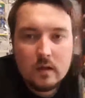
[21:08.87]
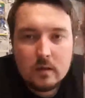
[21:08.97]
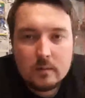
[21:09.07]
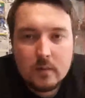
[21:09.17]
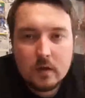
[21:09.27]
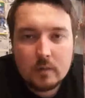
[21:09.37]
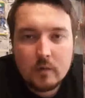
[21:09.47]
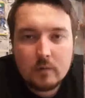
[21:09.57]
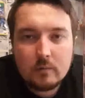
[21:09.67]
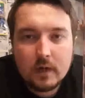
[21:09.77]
Pokemon
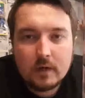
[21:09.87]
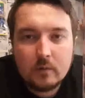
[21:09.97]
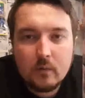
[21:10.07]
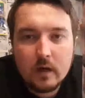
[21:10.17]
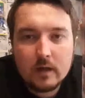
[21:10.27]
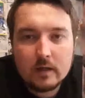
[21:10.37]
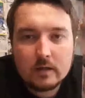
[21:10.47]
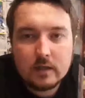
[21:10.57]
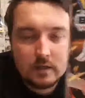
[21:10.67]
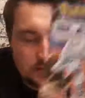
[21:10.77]
Black and White, it's like
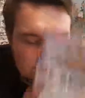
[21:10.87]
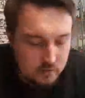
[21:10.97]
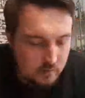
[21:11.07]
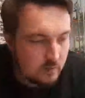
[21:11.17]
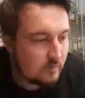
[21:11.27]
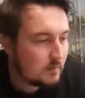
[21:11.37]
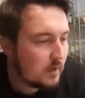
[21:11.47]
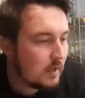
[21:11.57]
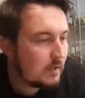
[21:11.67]
a 2 movie pack,